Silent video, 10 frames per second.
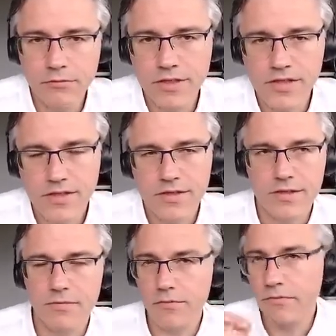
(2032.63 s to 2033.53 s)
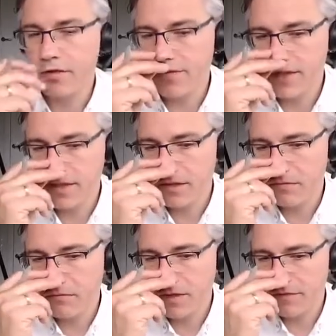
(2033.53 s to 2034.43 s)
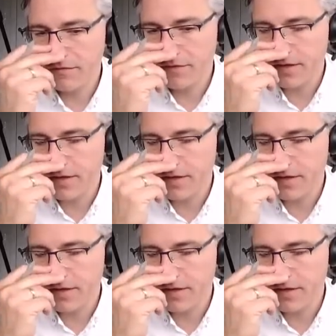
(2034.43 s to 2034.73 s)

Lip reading: we discussed previously with